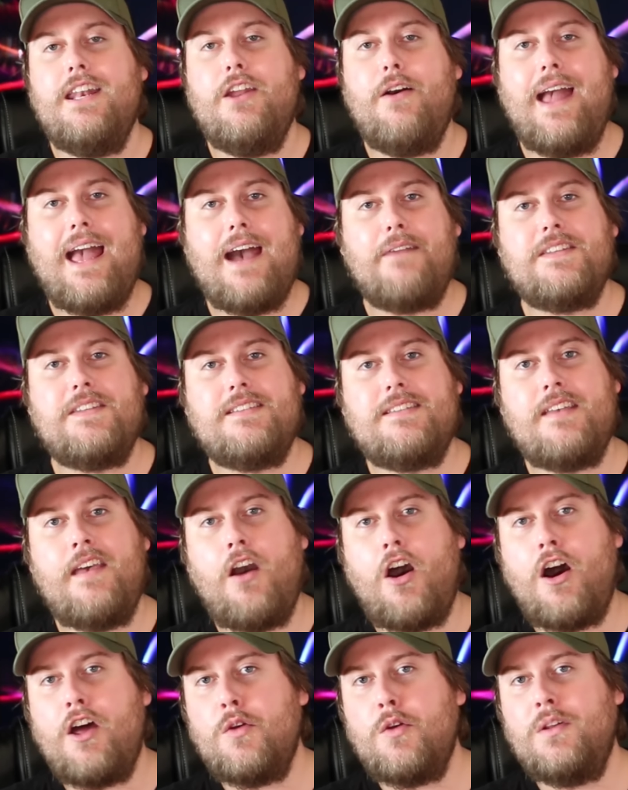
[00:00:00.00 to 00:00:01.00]
Now I have to
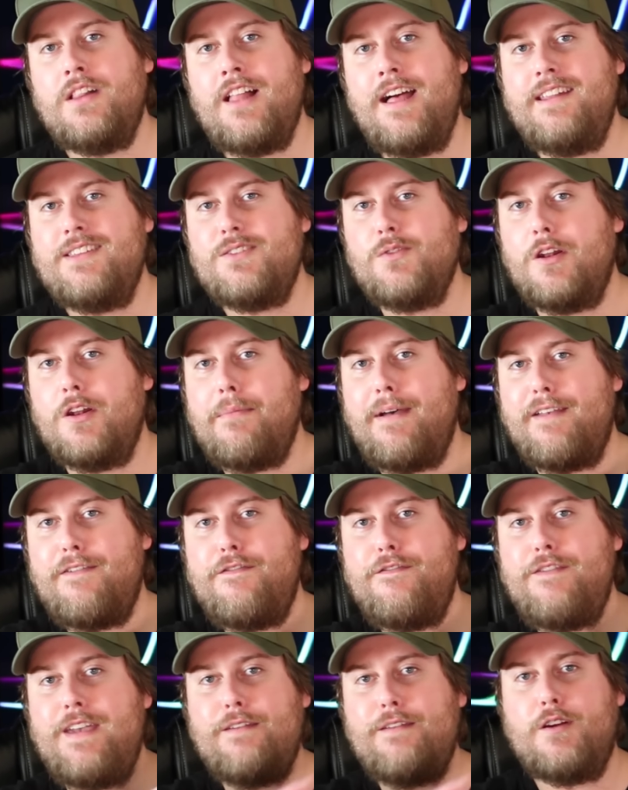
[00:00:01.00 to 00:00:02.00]
say Auto Align is one of my
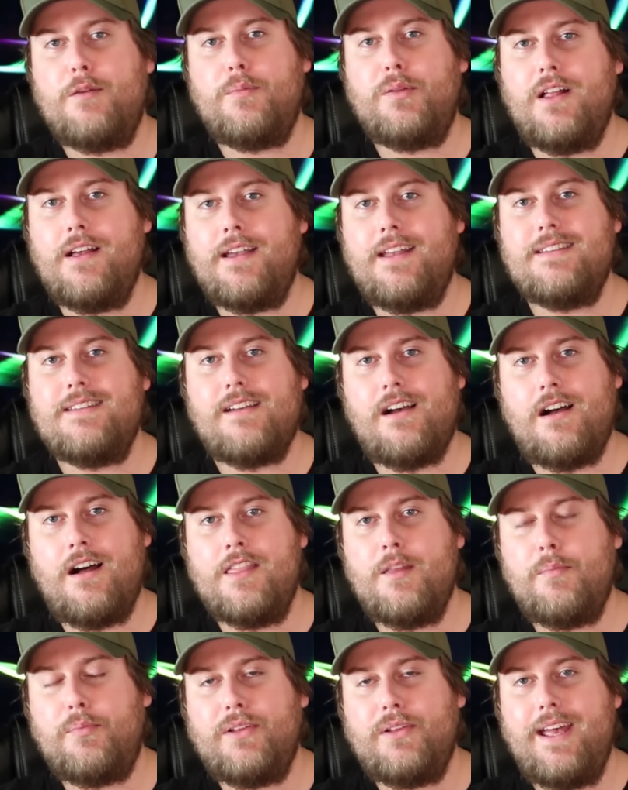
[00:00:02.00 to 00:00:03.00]
favorite plugins
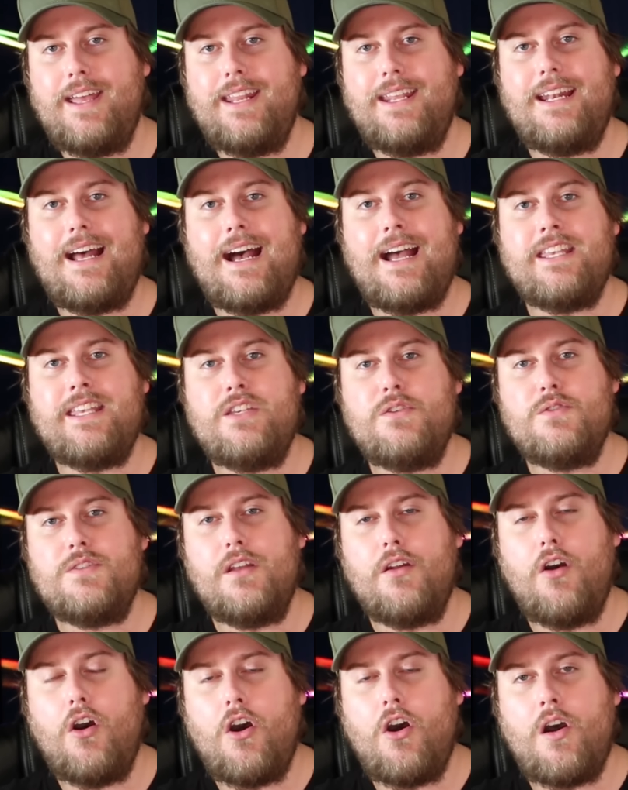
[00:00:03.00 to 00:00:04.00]
on the planet. I
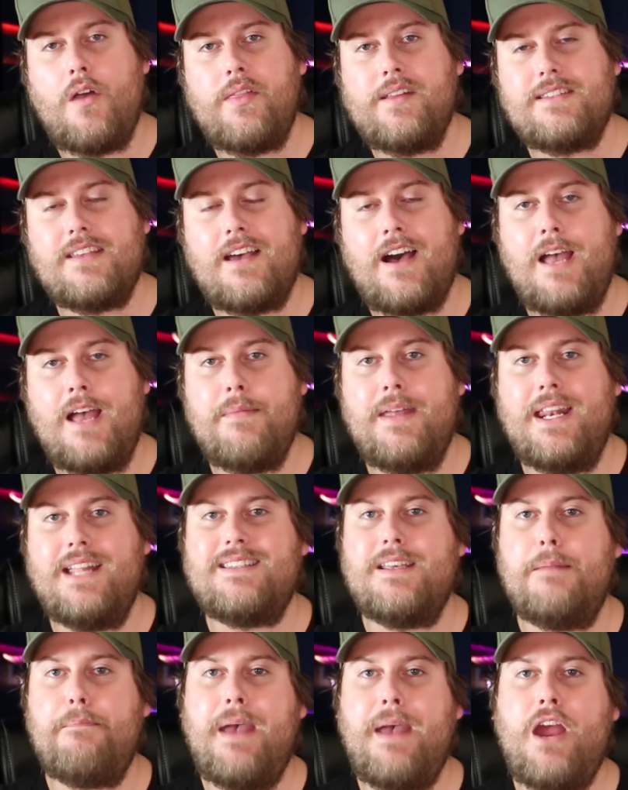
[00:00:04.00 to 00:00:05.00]
use it all the time and
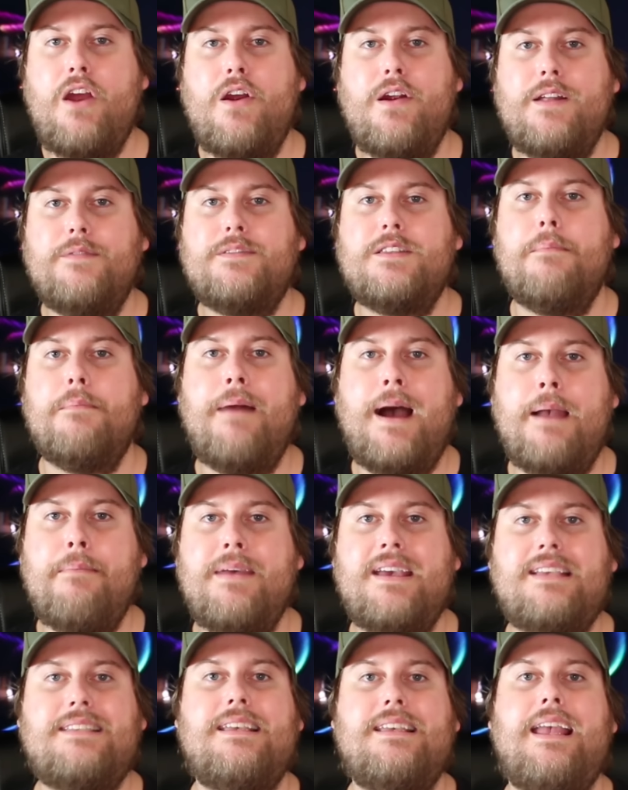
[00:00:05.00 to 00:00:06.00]
it's imperative to my
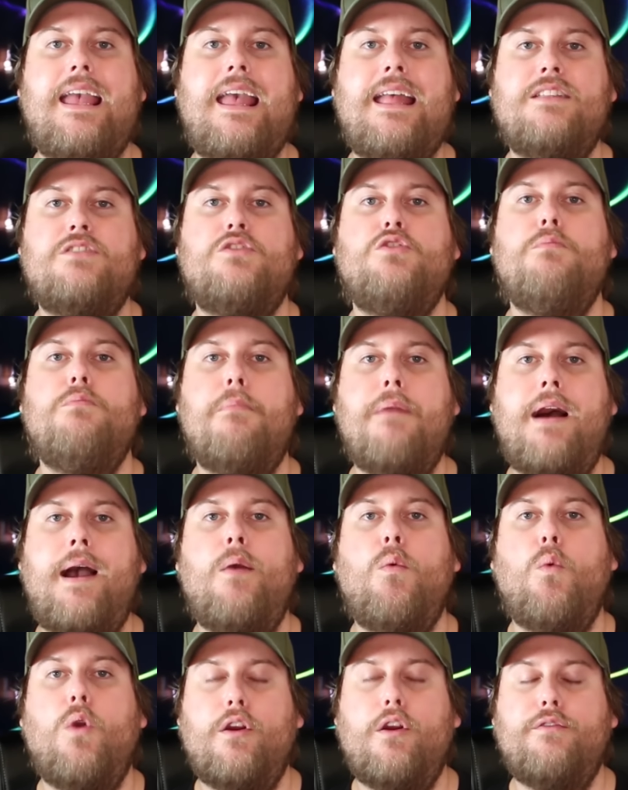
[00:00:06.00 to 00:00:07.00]
mixing and to
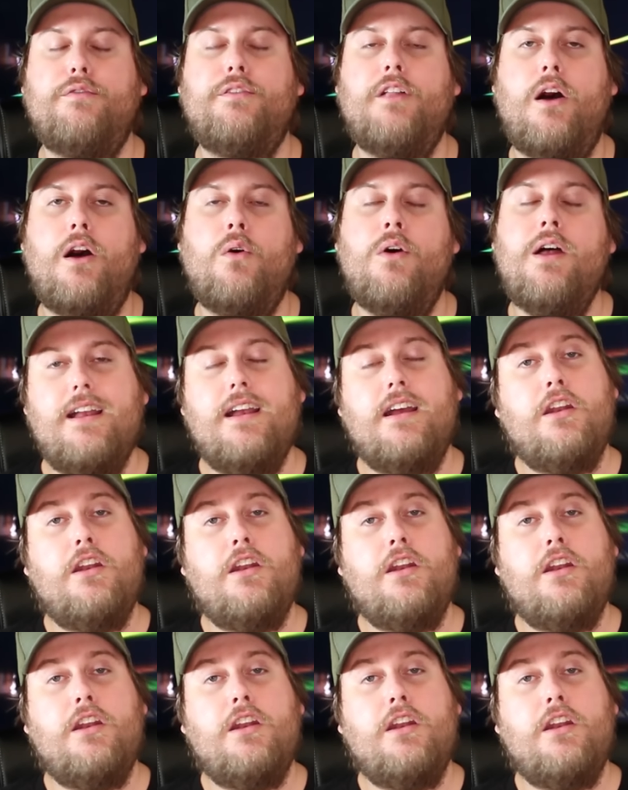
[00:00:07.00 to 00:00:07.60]
my workflow.